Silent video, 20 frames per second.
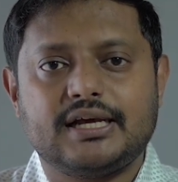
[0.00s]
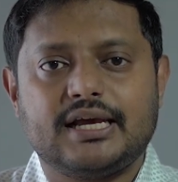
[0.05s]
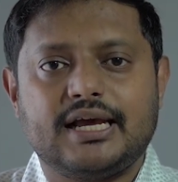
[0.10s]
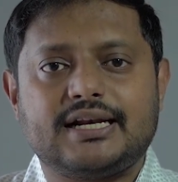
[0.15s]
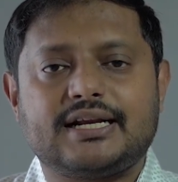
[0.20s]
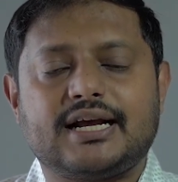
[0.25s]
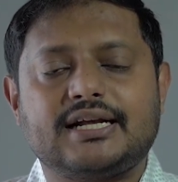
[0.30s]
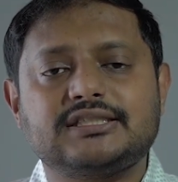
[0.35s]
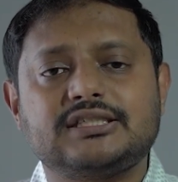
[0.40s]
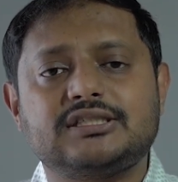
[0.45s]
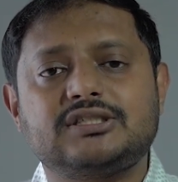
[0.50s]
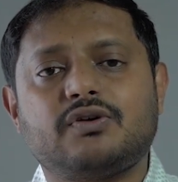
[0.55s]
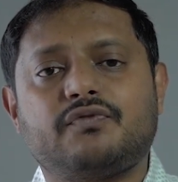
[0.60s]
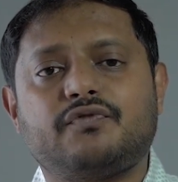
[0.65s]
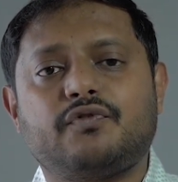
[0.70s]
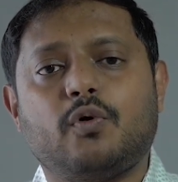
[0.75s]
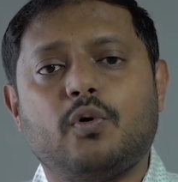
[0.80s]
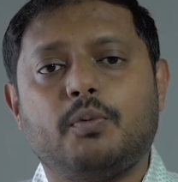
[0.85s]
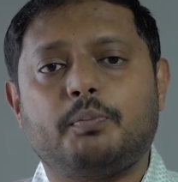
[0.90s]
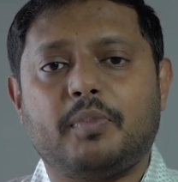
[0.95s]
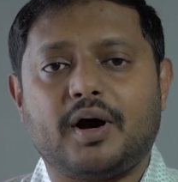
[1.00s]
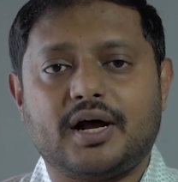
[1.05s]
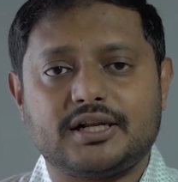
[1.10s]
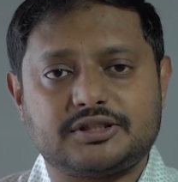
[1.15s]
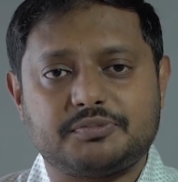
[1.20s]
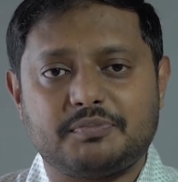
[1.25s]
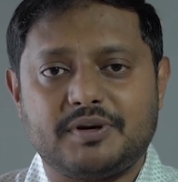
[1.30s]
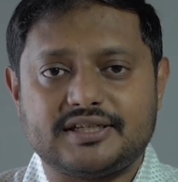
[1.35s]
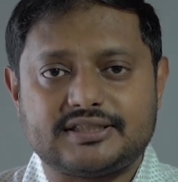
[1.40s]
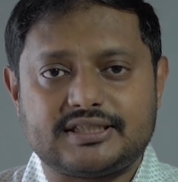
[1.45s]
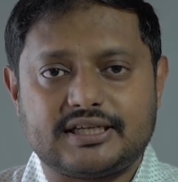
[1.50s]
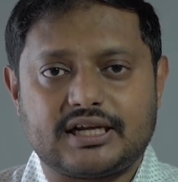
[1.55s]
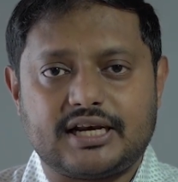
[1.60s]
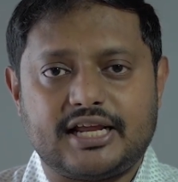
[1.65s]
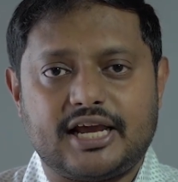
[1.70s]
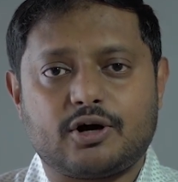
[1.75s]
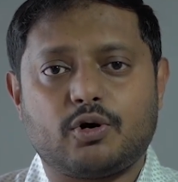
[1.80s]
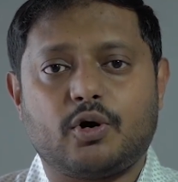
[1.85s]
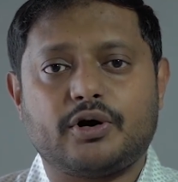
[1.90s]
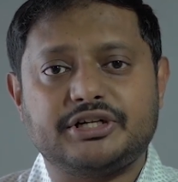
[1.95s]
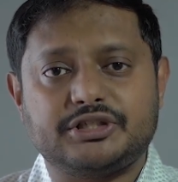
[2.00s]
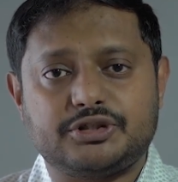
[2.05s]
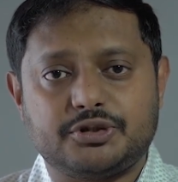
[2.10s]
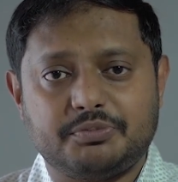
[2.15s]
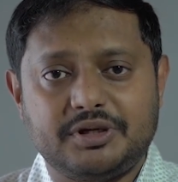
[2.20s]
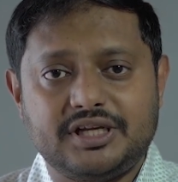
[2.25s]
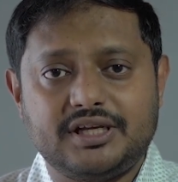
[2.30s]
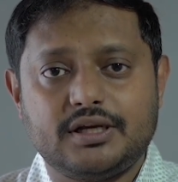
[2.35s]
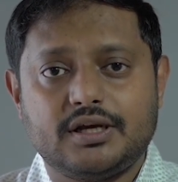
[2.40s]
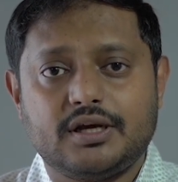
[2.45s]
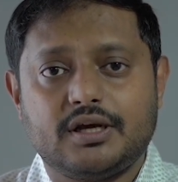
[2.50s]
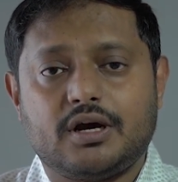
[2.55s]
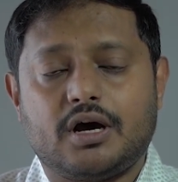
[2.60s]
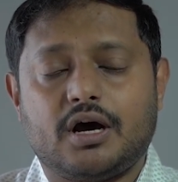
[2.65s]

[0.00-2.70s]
It consists of four parts basically, according to me.